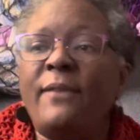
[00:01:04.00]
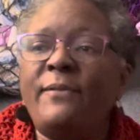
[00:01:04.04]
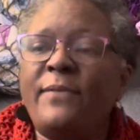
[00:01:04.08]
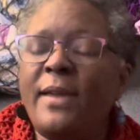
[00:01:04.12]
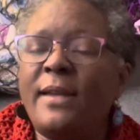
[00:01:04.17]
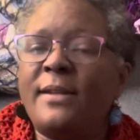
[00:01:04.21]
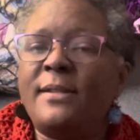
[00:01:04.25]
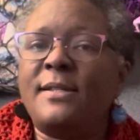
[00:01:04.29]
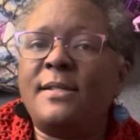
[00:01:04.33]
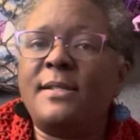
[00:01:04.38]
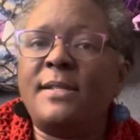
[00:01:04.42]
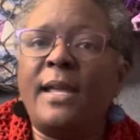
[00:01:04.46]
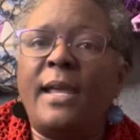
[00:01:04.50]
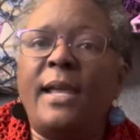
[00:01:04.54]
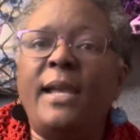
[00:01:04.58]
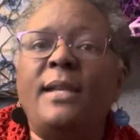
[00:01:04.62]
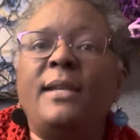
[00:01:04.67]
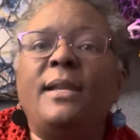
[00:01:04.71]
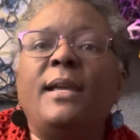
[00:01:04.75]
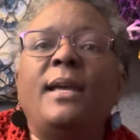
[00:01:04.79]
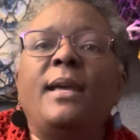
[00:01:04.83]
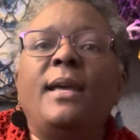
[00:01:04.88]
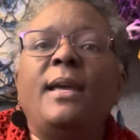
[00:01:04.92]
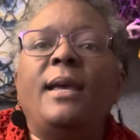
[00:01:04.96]
that state.
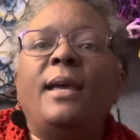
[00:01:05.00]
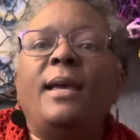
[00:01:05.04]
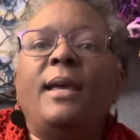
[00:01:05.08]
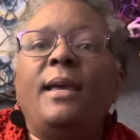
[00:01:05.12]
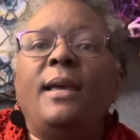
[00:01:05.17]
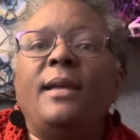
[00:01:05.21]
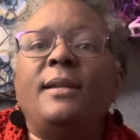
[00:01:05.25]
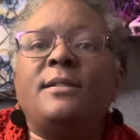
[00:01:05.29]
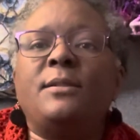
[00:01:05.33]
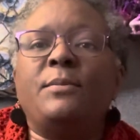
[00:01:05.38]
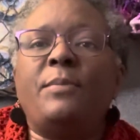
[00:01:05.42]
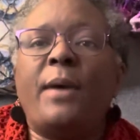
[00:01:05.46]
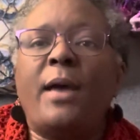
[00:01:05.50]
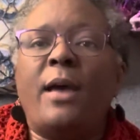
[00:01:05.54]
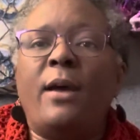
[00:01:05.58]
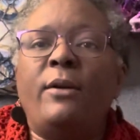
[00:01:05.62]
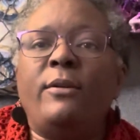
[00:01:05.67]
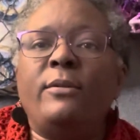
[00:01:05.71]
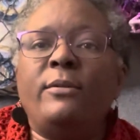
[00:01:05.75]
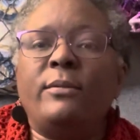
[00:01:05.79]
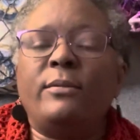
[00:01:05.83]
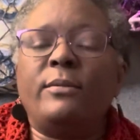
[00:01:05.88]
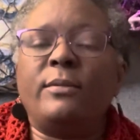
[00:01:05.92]
It's about